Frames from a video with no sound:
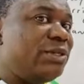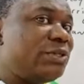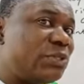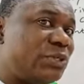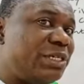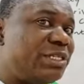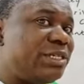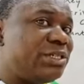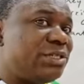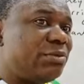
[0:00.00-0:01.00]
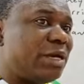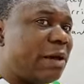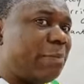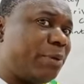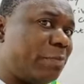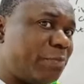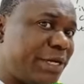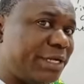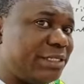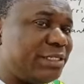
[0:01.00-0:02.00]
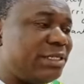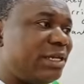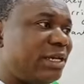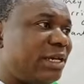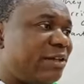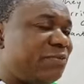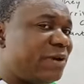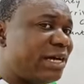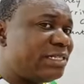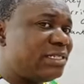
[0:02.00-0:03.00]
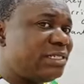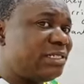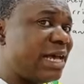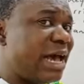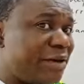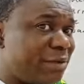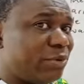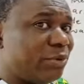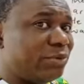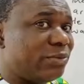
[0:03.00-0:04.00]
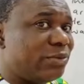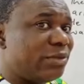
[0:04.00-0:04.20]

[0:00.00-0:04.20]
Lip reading: So it is appropriate, in fact, desirable,